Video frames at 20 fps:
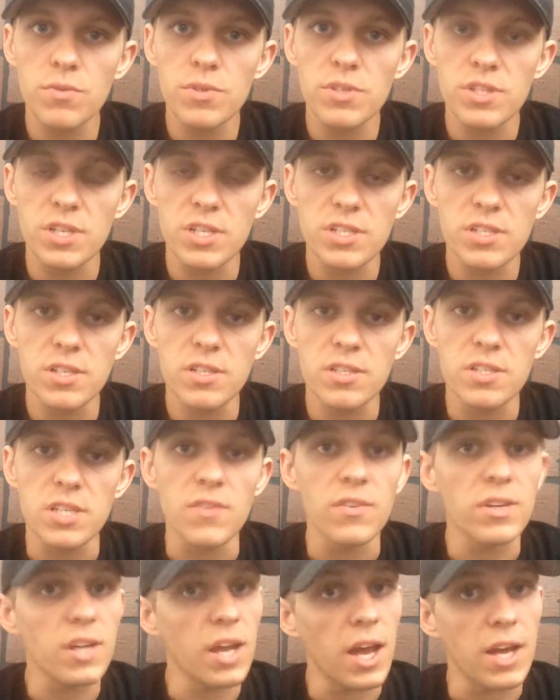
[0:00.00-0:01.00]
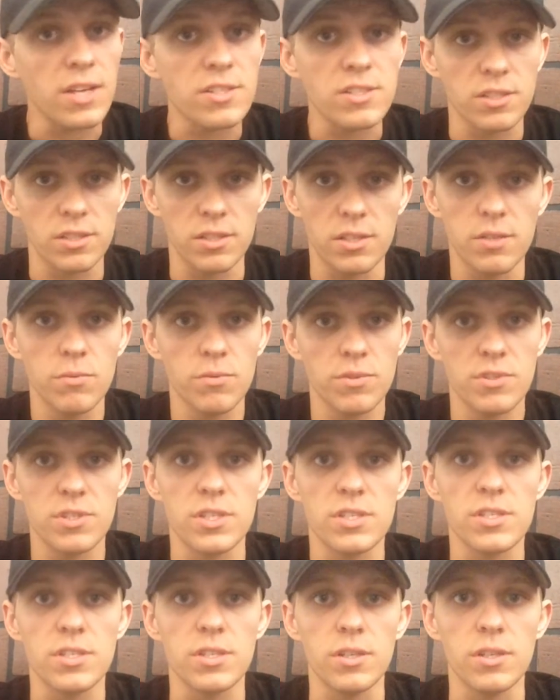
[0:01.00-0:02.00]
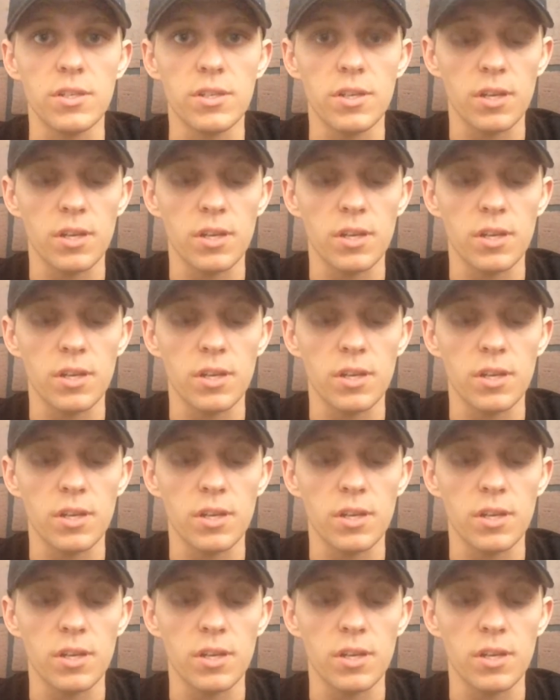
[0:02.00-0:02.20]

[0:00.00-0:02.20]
resistance, even acid resistant.